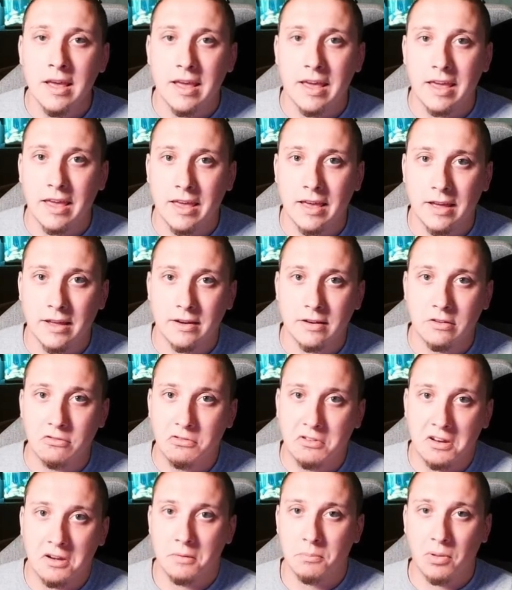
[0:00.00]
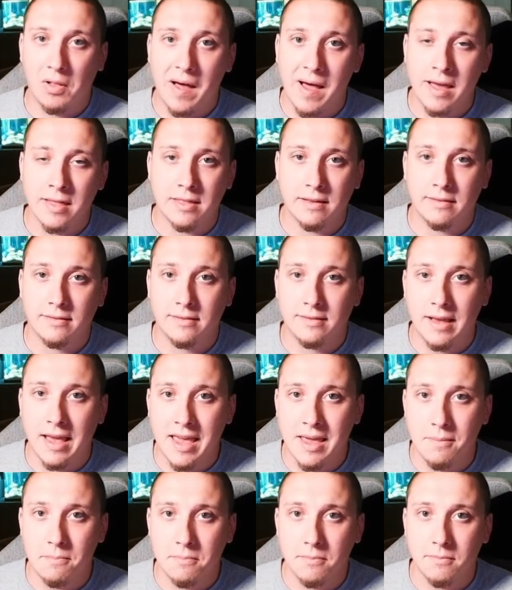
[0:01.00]
And you can apply the
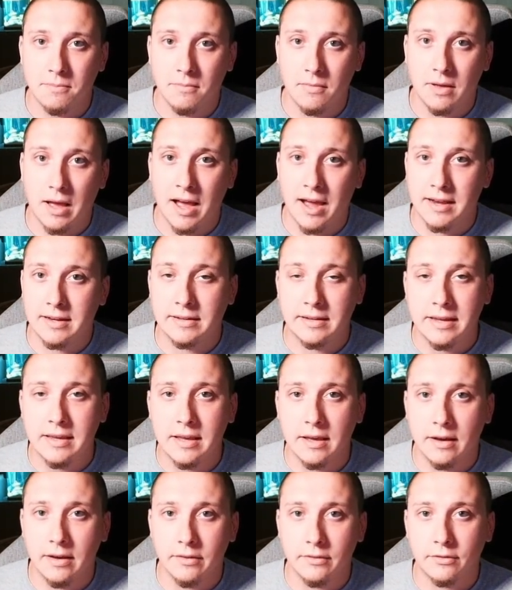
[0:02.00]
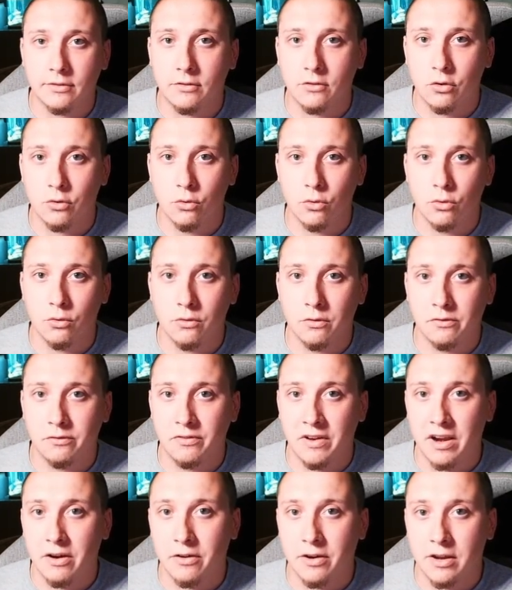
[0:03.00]
same ideas to
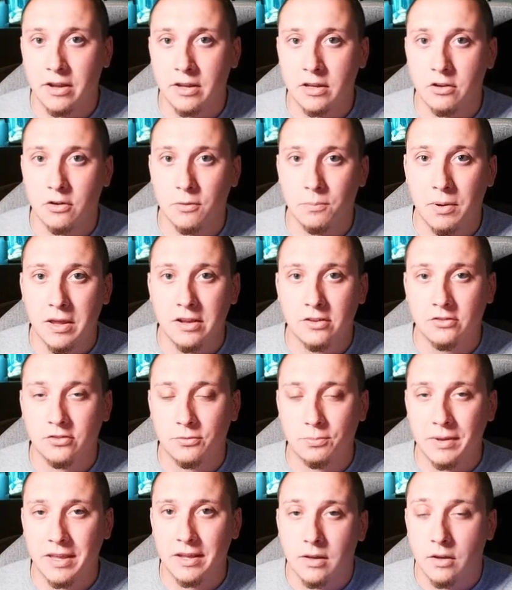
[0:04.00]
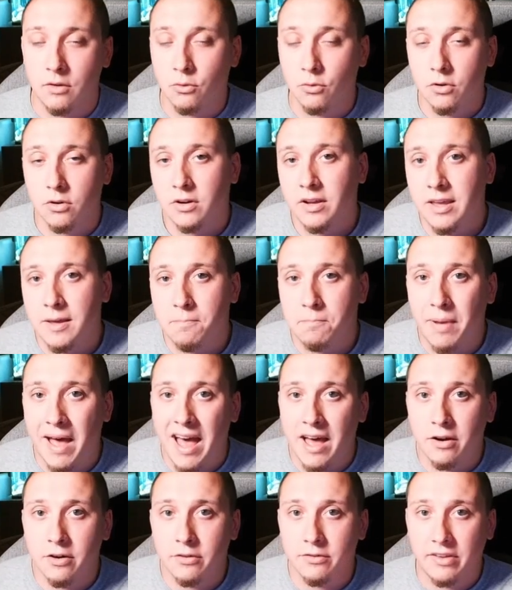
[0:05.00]
varying your pitch speed in order to get
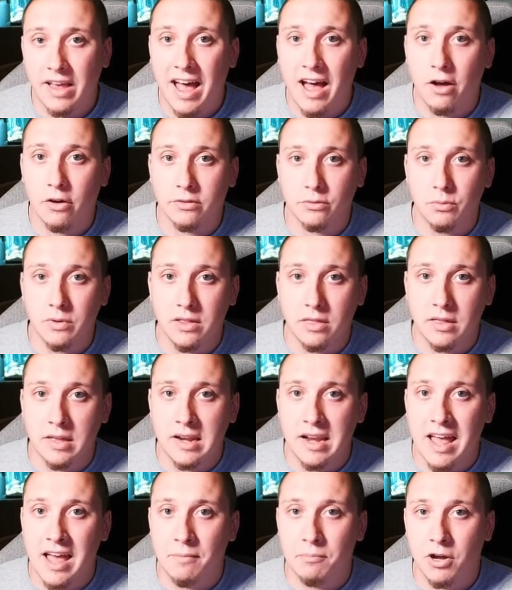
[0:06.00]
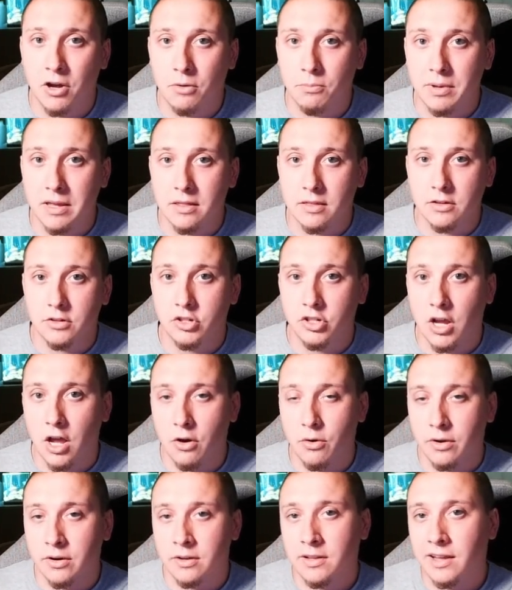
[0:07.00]
batters out within MLB The
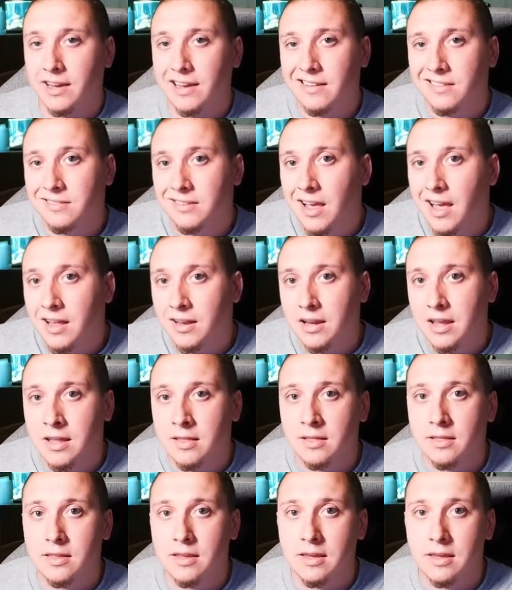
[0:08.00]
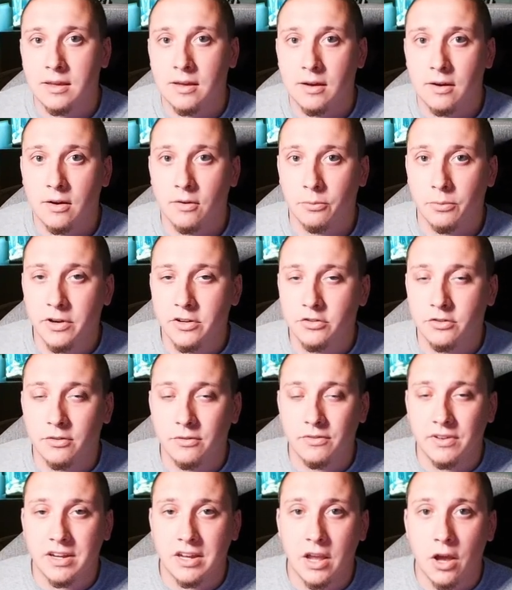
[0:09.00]
Show. And like I said in the original
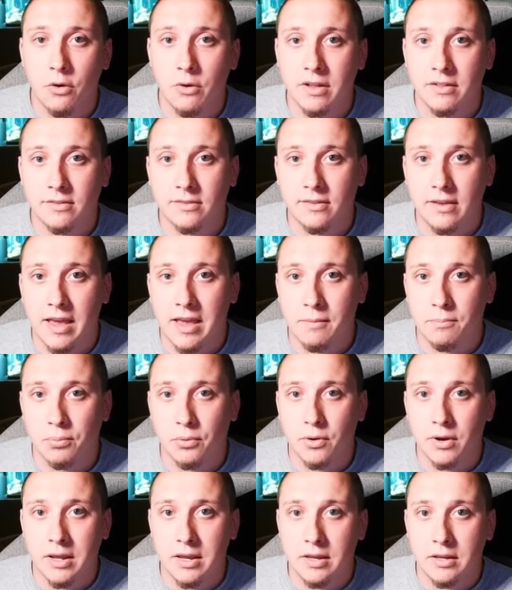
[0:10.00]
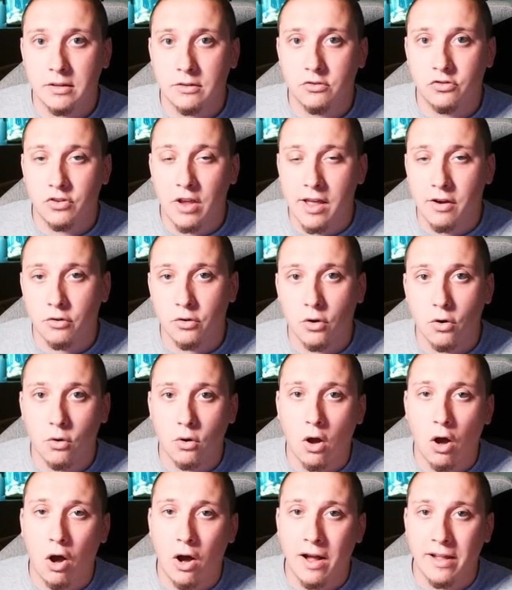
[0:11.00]
video, it's a pretty general
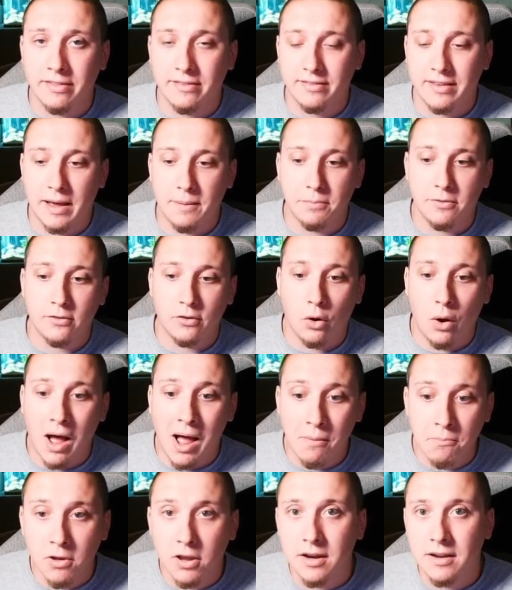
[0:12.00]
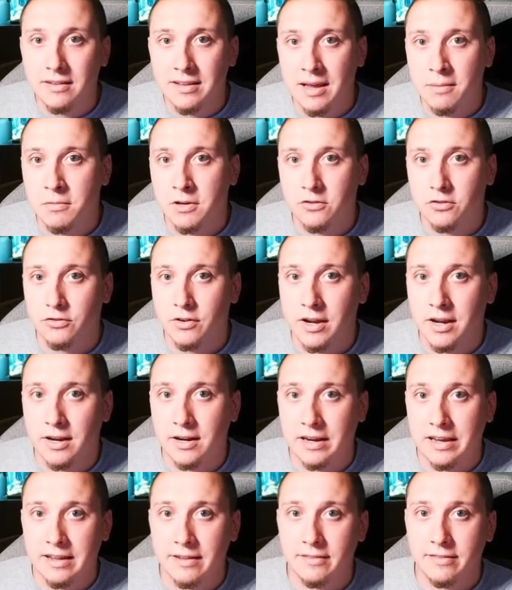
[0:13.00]
concept, so I'm going to demonstrate
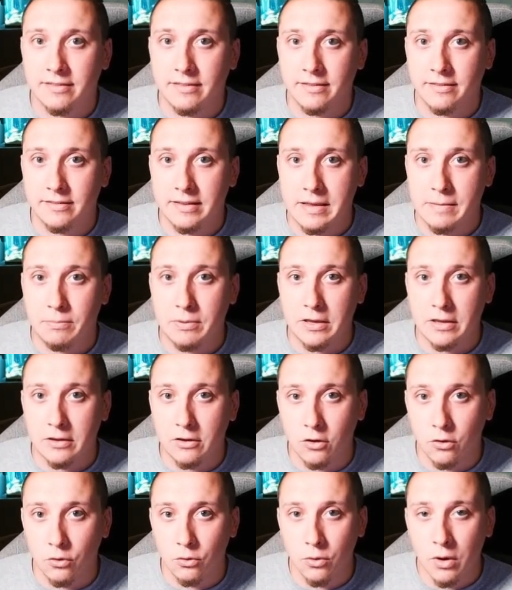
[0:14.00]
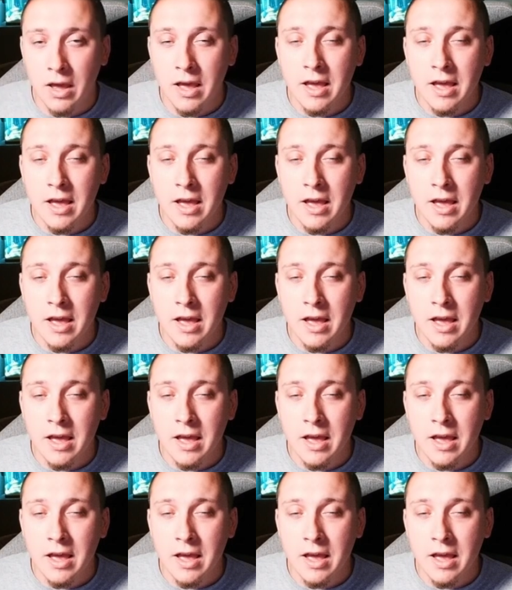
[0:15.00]
it against the CPU.